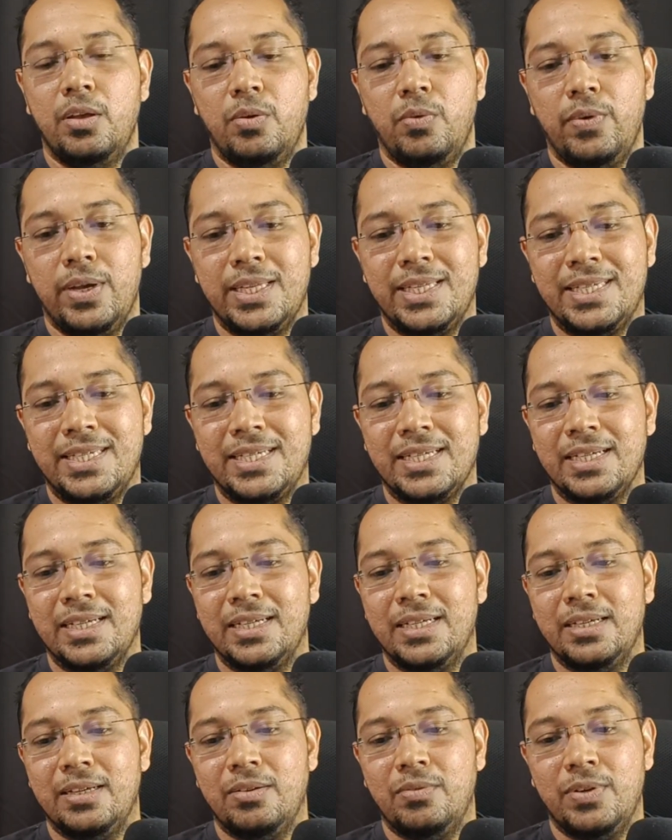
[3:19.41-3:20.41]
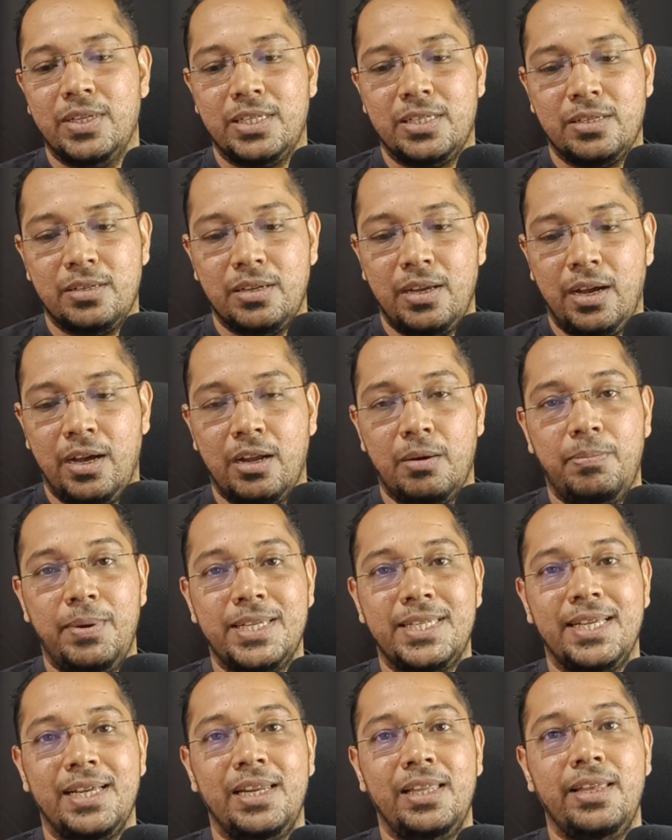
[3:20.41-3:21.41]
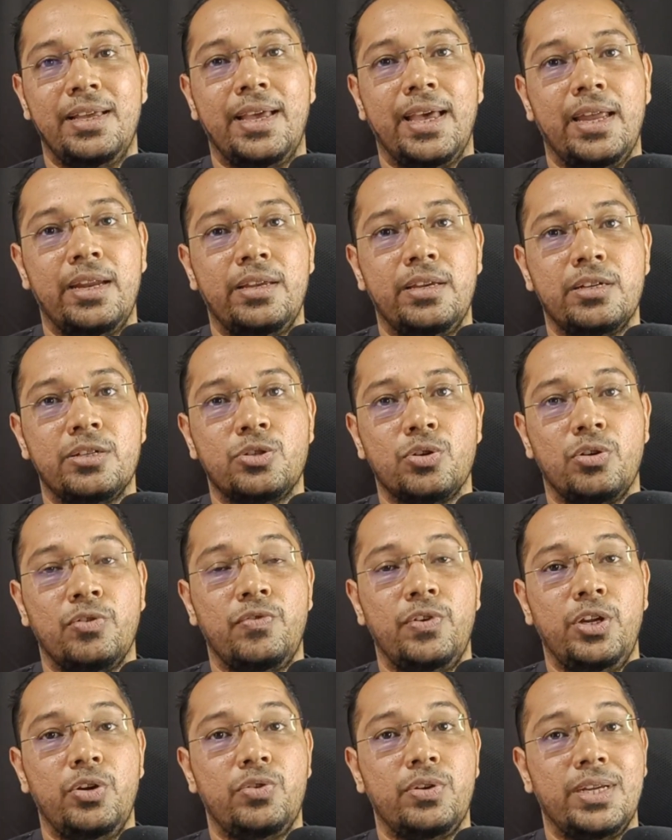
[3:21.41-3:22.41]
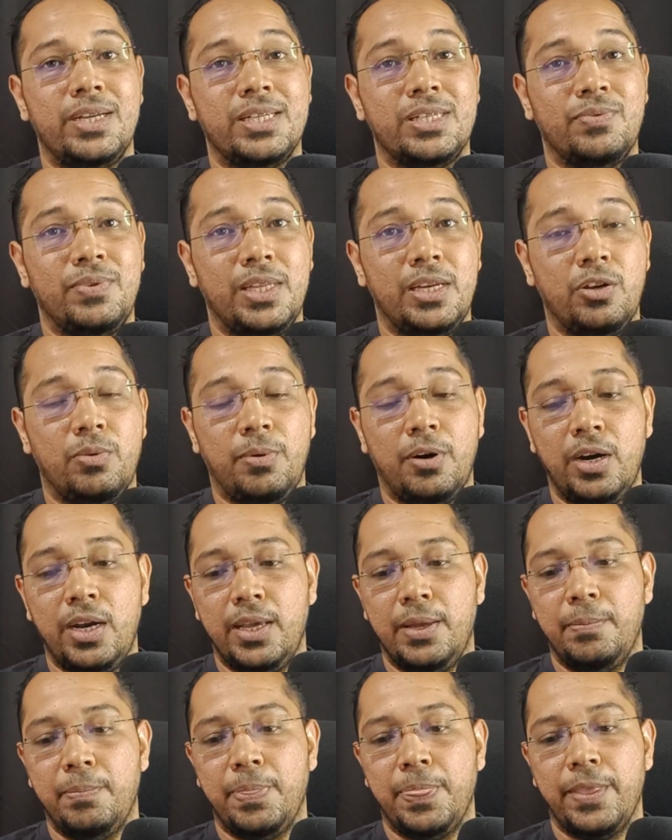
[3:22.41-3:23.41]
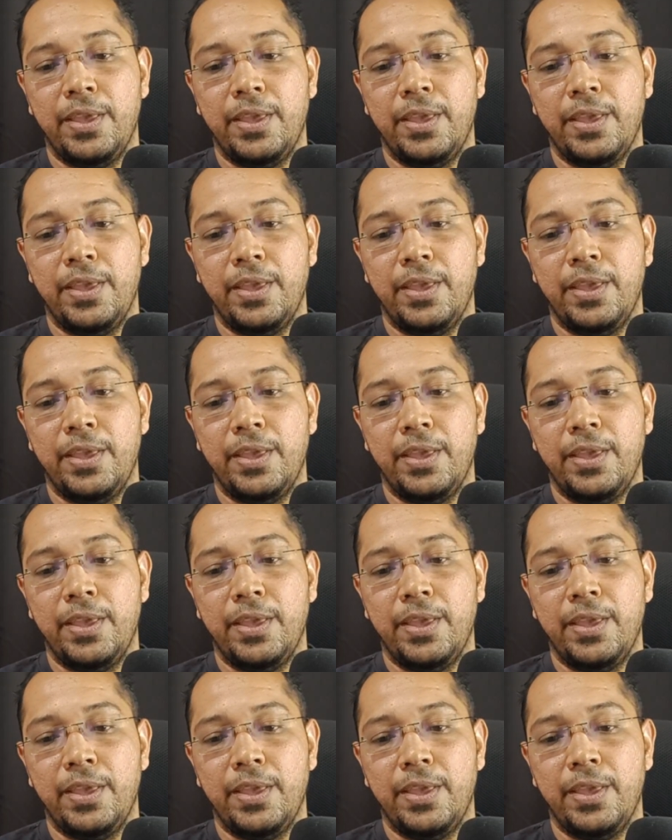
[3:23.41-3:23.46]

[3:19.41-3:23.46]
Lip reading: which are basically the carriers of nutrients within your body.